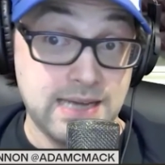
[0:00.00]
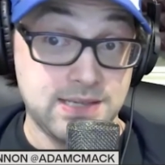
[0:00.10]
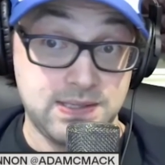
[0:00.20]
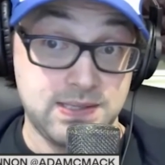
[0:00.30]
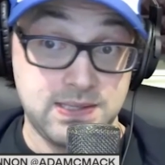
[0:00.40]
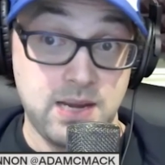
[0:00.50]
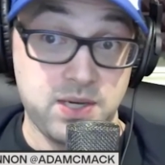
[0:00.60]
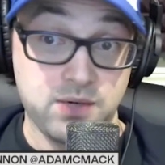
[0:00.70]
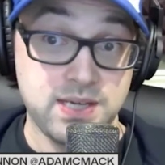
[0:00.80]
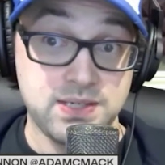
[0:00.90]
as
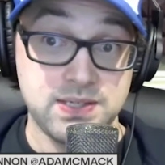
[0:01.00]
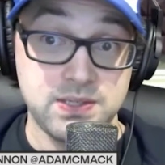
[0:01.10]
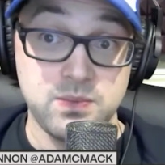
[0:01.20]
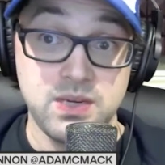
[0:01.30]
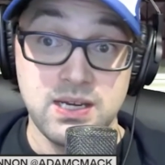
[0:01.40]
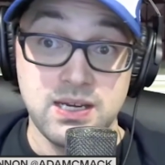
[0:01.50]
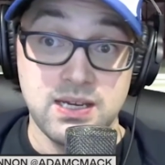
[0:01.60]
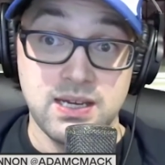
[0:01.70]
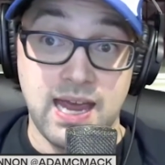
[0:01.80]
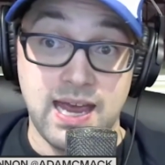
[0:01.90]
systemic racism
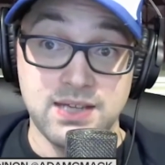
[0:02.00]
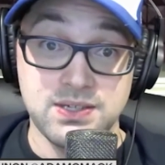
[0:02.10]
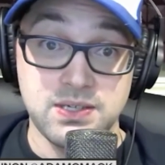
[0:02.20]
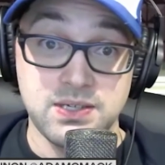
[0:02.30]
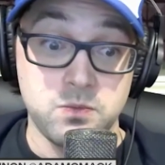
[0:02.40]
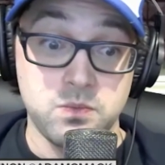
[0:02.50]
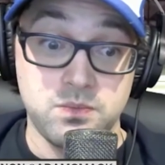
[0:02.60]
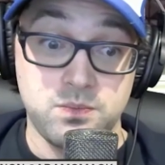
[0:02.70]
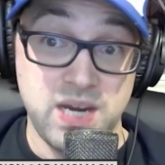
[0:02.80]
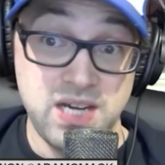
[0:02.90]
as
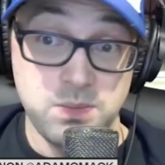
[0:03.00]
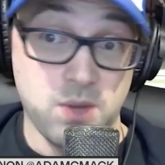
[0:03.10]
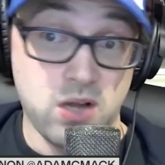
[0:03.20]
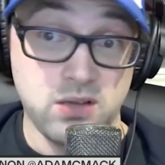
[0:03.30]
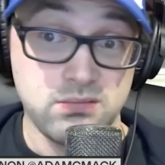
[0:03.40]
baseball?